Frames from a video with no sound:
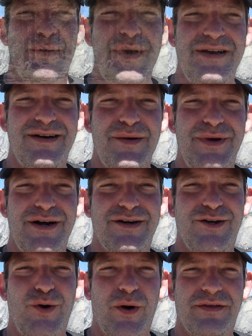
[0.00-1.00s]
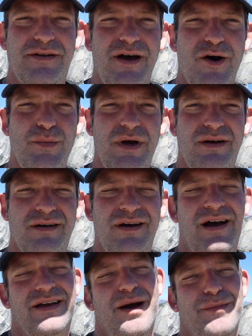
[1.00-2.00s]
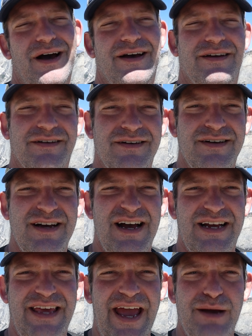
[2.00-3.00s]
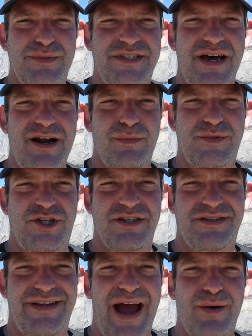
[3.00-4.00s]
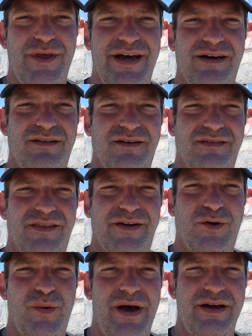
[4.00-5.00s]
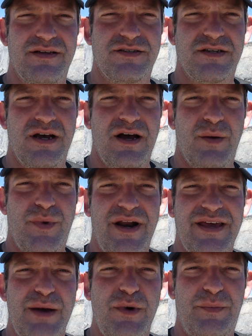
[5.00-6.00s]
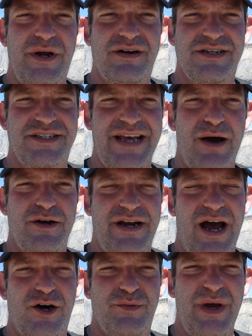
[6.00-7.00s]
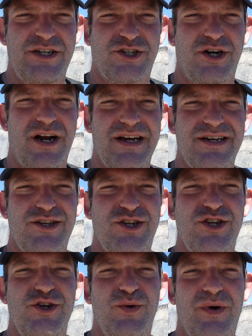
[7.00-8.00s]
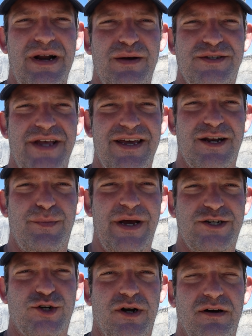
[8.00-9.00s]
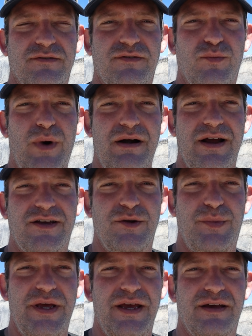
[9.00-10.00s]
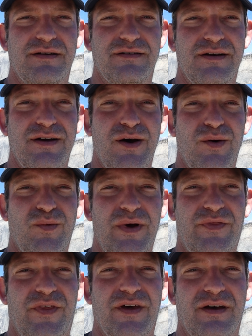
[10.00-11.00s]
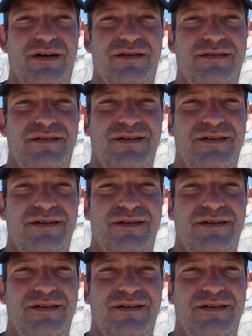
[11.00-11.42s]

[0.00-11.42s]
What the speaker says: I made it up here to North Dome. I got my camp set up just down the hill a little ways, but I came up here to scout it out, make sure I knew what I was taking a picture of, where I could be, and what the